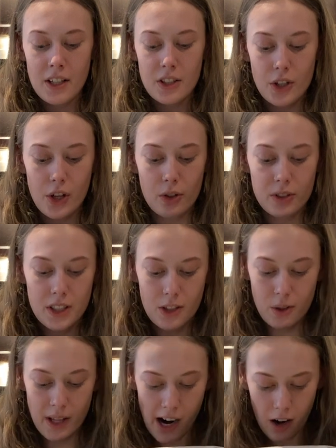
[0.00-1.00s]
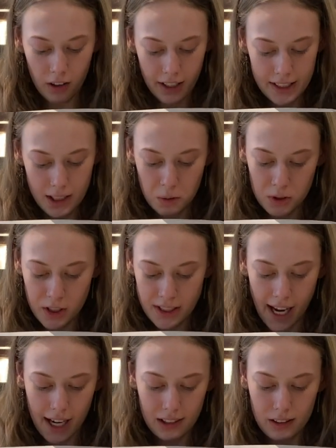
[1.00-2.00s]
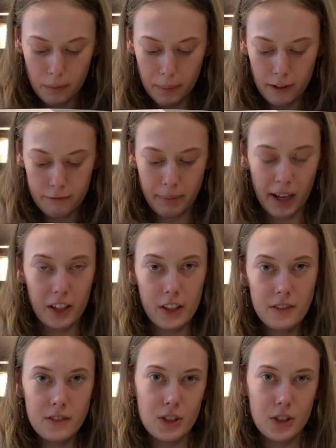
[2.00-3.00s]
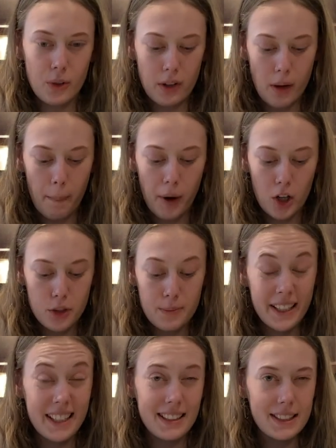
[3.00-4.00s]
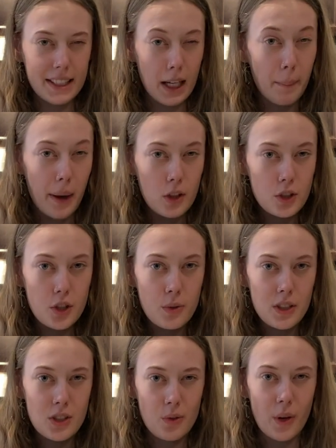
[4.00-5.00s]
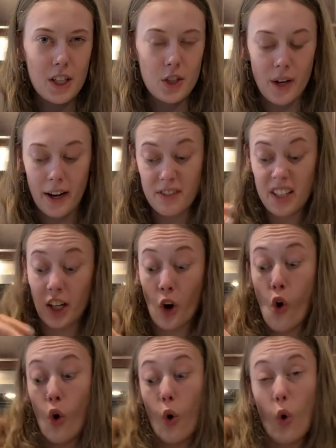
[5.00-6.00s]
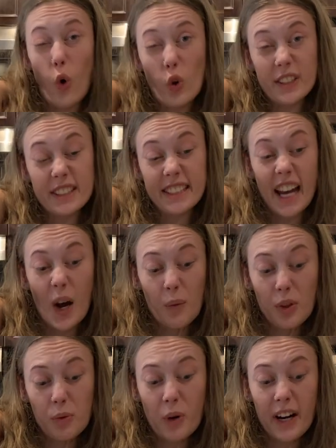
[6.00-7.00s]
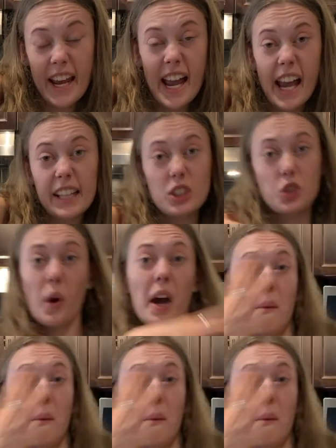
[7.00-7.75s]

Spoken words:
So to do that, all I did was just add a little bit of butter so the parchment can stick better to it, so I don't have to like hold it down with one hand and try to